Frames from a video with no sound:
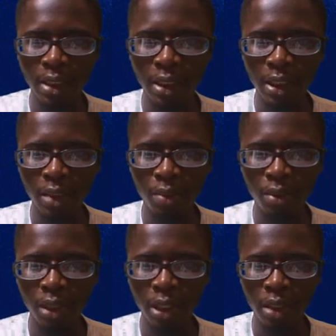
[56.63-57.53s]
t
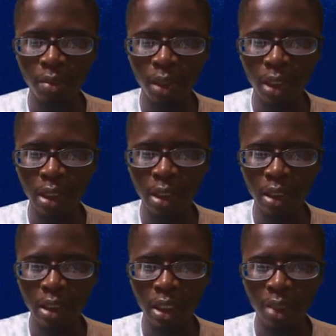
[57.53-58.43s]
prime
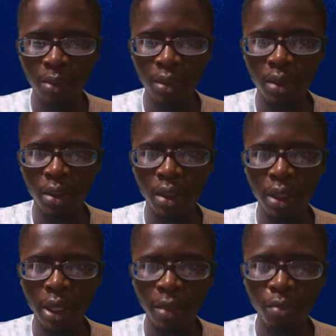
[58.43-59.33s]
intercept
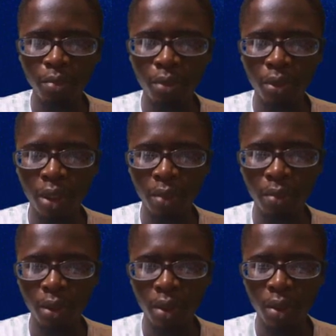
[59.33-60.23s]
m prime.